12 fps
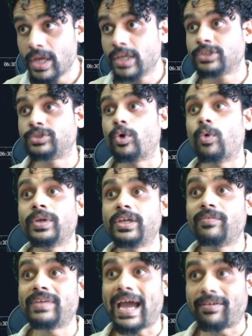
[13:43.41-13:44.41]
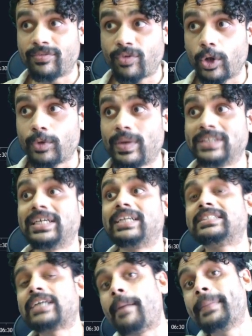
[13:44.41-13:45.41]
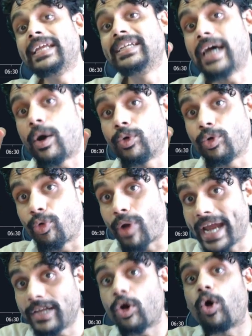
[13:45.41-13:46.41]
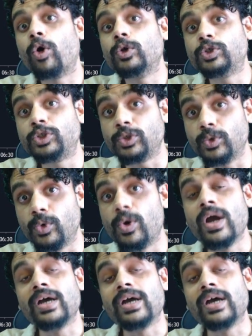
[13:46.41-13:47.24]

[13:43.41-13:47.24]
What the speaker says: So over here we have the falling wedge that is coming down right onto